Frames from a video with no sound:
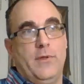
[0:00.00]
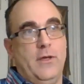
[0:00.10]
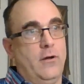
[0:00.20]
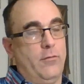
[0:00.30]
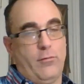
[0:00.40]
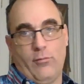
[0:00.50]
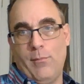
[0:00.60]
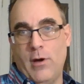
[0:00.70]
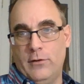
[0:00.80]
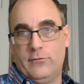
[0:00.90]
In another three
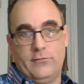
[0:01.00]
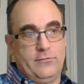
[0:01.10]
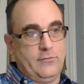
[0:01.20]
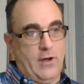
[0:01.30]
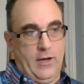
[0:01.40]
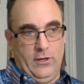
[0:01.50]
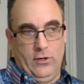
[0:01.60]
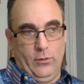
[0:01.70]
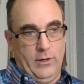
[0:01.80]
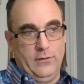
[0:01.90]
months, I can
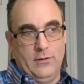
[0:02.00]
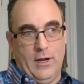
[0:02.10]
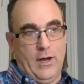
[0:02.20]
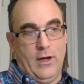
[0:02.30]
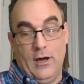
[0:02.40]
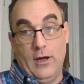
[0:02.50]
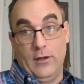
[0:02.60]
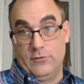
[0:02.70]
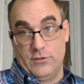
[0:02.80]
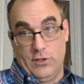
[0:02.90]
do it. I, I
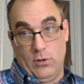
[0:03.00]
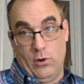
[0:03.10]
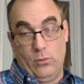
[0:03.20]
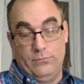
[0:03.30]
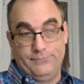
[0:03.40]
honestly don't know,